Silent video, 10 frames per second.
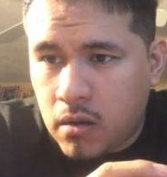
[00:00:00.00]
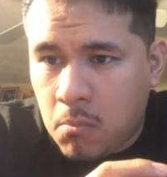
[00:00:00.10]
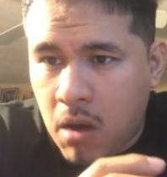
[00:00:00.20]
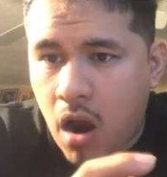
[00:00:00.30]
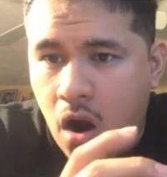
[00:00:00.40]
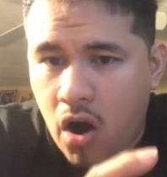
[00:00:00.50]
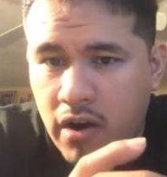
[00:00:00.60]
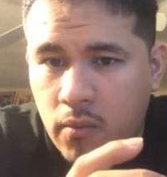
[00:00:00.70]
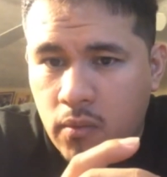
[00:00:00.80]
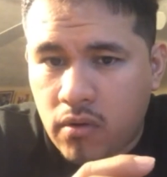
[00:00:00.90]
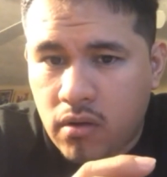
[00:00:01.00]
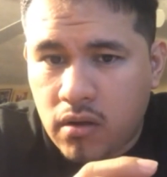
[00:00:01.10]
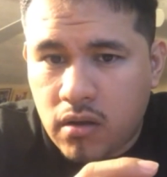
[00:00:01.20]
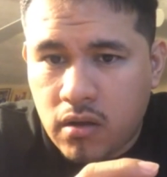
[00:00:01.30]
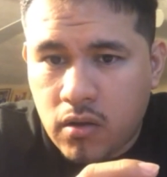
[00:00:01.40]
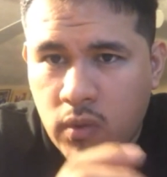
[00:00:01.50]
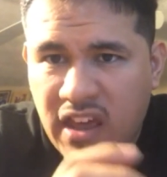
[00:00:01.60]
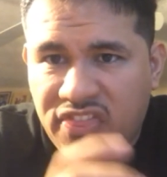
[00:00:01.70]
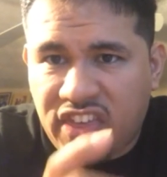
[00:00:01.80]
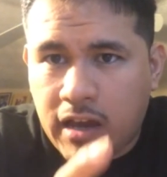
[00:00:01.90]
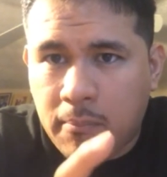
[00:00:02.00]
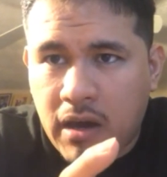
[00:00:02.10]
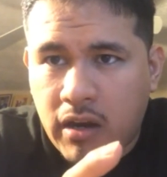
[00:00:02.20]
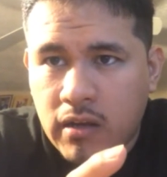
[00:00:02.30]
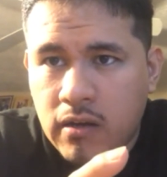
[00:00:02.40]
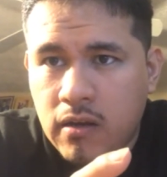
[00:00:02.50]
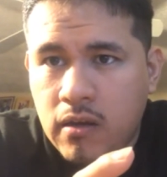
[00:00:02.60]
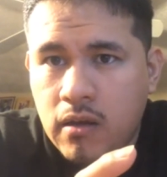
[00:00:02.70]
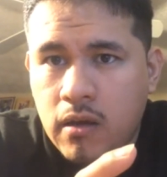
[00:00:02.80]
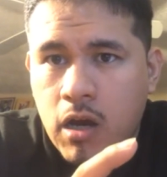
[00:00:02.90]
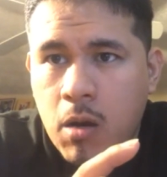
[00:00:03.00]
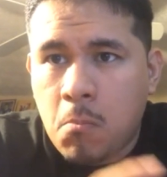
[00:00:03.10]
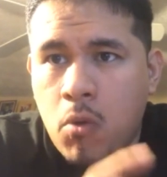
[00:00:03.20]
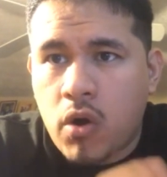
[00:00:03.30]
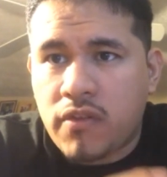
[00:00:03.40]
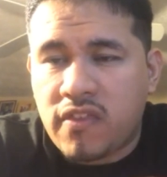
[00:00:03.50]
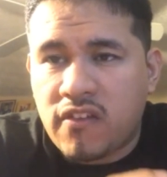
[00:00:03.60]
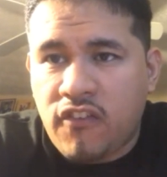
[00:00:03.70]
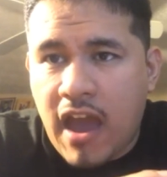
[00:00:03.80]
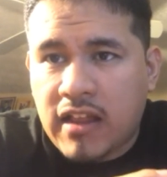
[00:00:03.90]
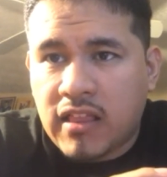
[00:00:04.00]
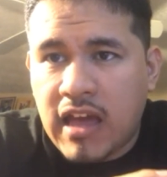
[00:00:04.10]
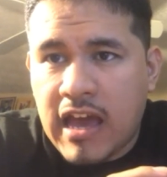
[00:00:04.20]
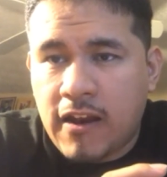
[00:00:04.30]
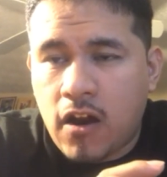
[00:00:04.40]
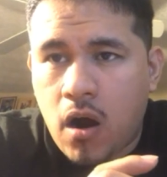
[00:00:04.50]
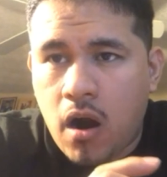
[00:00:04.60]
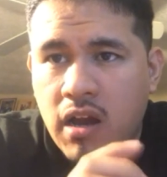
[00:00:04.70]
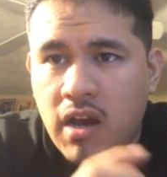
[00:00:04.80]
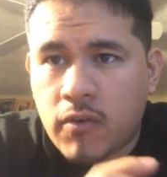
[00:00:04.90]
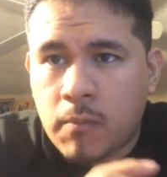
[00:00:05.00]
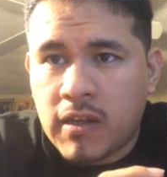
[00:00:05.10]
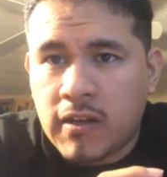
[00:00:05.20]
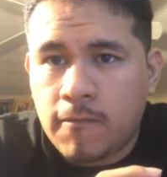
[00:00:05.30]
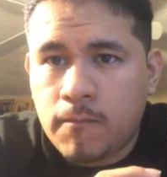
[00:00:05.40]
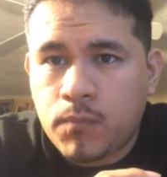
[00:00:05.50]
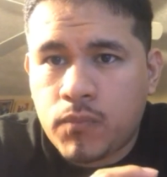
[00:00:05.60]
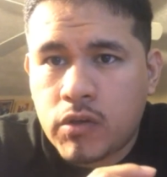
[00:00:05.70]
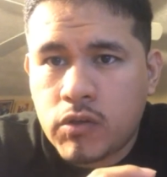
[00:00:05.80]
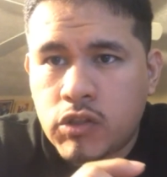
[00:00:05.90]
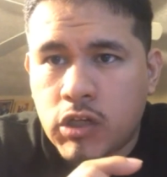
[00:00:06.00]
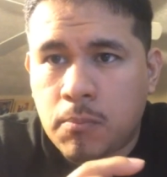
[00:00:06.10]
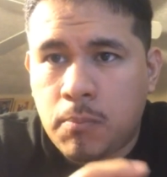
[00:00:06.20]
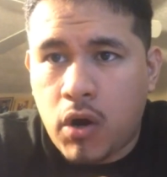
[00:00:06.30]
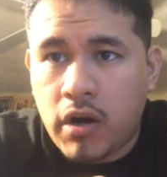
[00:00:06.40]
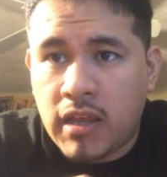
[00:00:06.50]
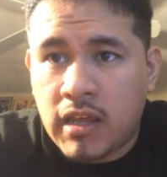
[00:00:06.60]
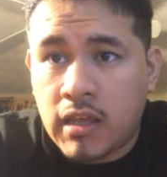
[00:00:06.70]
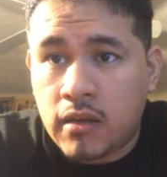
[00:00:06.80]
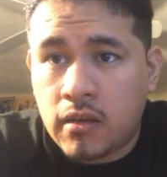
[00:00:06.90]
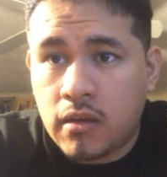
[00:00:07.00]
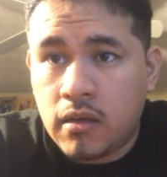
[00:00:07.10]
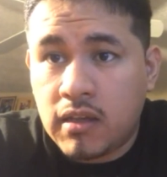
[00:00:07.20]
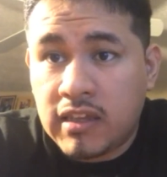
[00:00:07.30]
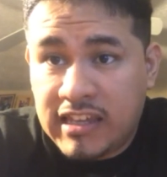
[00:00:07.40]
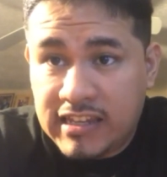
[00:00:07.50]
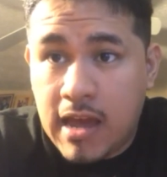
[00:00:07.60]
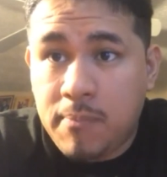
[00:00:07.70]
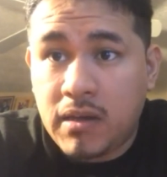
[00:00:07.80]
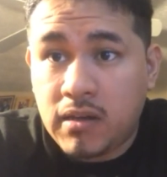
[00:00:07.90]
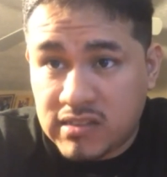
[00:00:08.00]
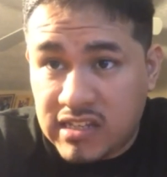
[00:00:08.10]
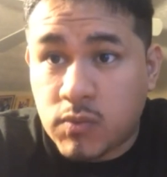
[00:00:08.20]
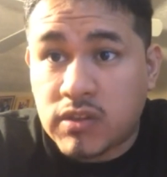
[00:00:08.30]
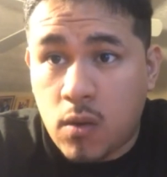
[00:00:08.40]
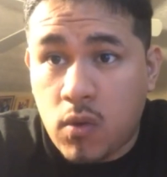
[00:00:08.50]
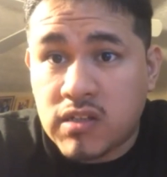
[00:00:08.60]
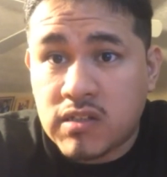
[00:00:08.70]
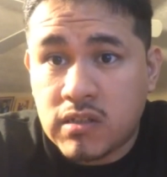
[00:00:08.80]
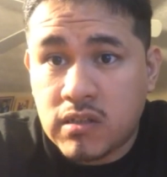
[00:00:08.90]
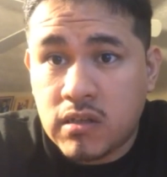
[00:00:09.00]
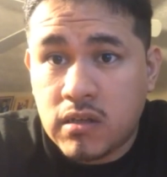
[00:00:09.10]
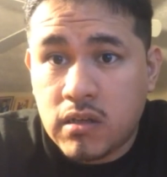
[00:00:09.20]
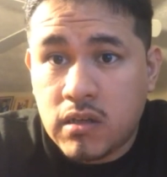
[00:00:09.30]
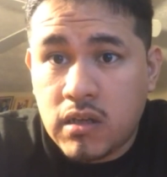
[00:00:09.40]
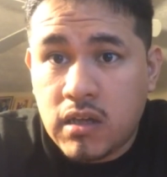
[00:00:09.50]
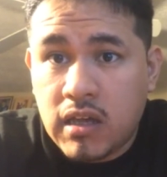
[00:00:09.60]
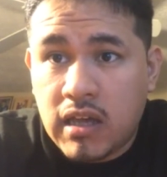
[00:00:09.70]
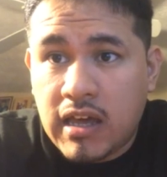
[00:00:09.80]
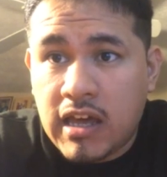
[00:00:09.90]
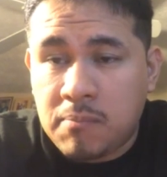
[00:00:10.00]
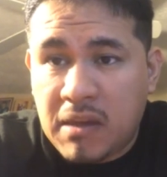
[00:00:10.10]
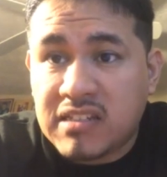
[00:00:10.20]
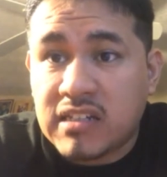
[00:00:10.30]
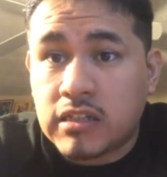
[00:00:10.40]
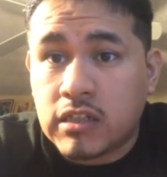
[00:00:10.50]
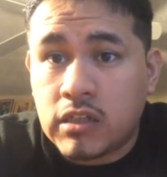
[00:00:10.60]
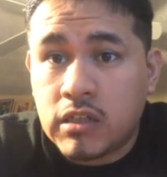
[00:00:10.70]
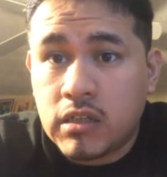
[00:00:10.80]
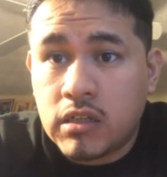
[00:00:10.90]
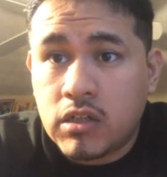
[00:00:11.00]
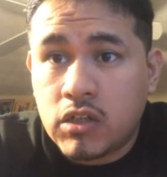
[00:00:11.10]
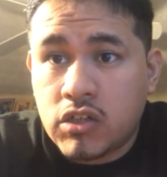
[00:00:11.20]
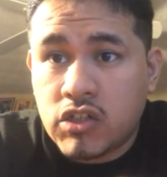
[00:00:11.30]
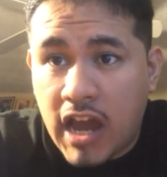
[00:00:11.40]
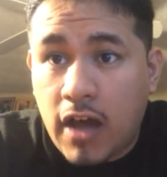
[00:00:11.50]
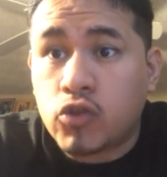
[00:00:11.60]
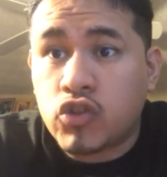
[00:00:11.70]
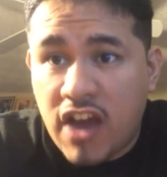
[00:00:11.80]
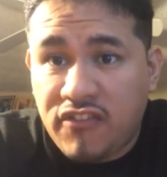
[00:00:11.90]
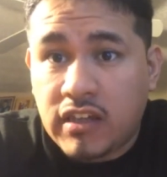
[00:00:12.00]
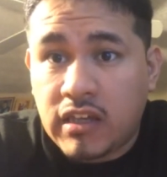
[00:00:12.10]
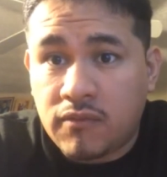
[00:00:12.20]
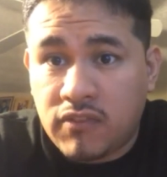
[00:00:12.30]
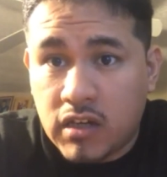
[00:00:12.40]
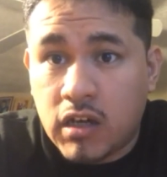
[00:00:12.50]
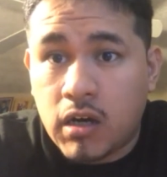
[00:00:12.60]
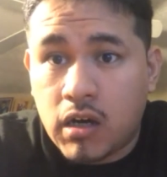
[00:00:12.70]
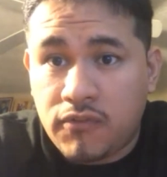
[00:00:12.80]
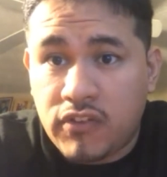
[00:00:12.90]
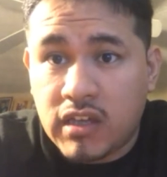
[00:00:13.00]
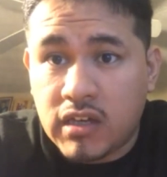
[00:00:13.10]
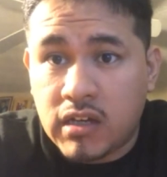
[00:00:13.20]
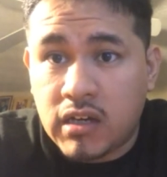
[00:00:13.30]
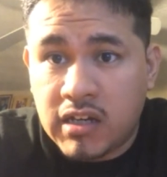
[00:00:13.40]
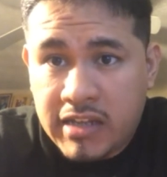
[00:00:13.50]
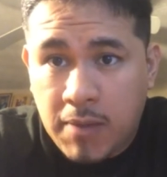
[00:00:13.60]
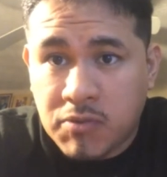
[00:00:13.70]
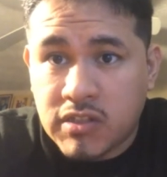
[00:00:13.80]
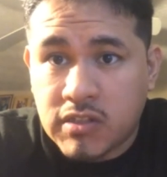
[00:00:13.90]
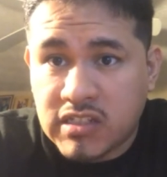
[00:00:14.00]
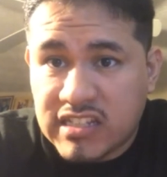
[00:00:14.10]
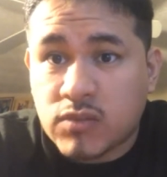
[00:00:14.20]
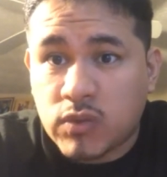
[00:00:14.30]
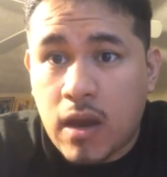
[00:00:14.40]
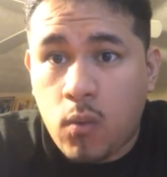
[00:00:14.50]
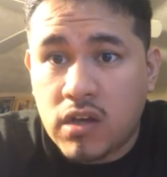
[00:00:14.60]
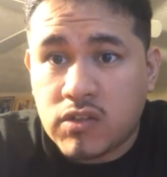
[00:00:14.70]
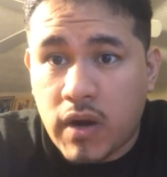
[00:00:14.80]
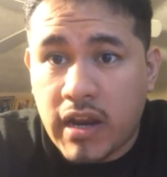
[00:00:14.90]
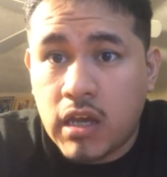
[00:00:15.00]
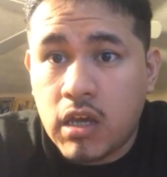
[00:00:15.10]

my heart when I think about it more than the fact that our government took part in kidnapping, because that's what that was, and basically child trafficking via via adoptions, because that's what that was, right?